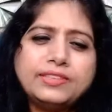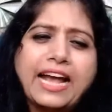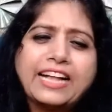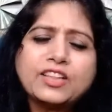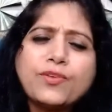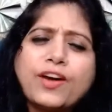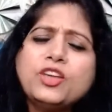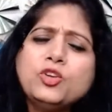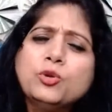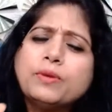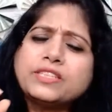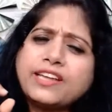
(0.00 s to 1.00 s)
That's
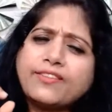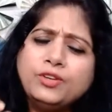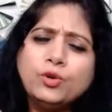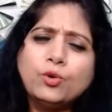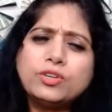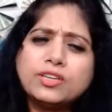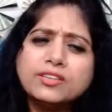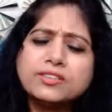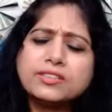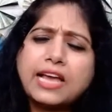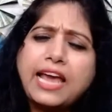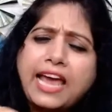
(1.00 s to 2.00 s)
why you must have
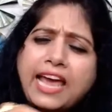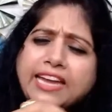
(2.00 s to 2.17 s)
noticed